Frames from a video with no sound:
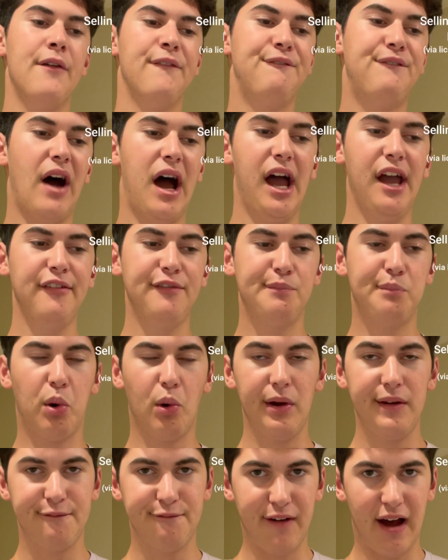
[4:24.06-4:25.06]

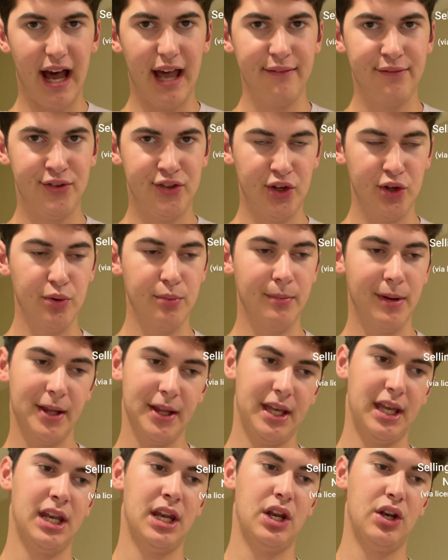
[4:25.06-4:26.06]
5.52
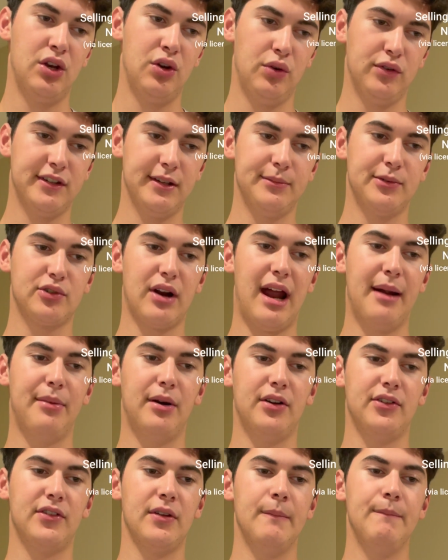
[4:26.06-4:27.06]
million new
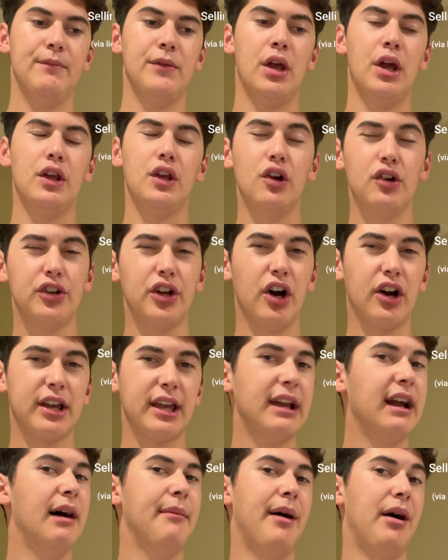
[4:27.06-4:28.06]
subscribers. You're
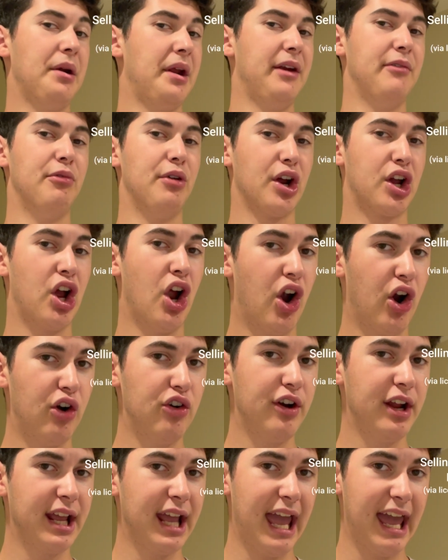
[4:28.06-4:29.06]
talking about a
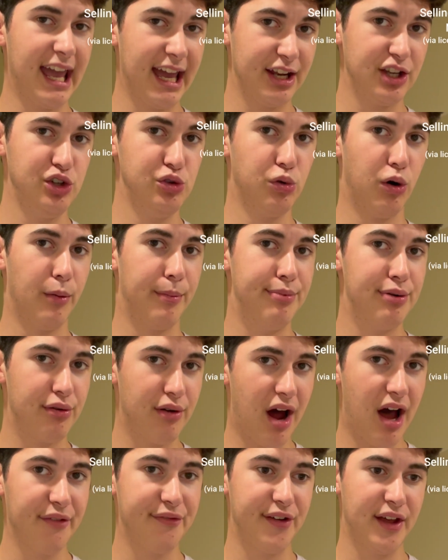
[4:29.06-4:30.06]
recurring annual
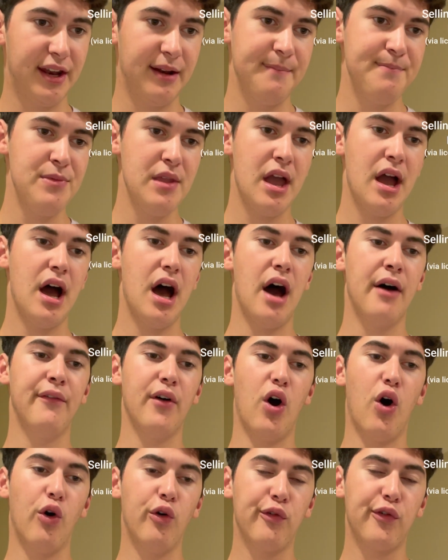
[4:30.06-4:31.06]
profit
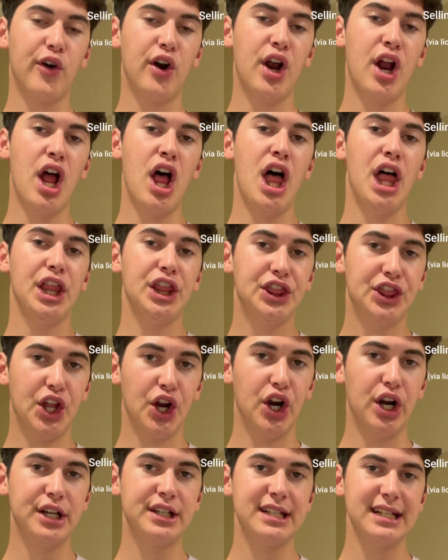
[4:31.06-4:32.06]
of over
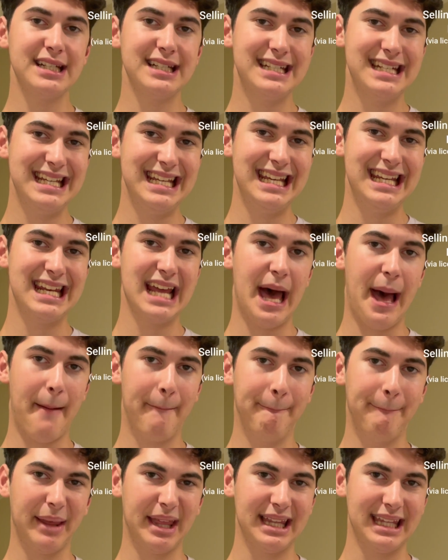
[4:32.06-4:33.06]
$13
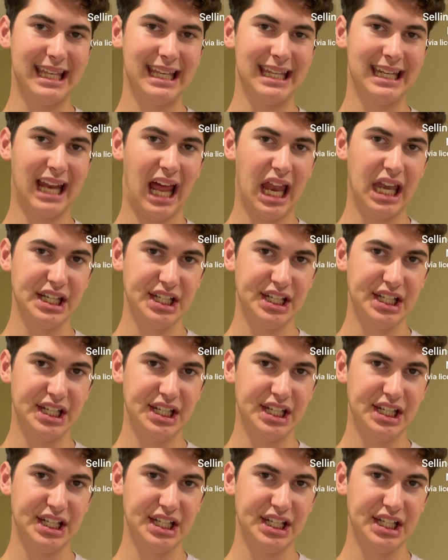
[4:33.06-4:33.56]
billion.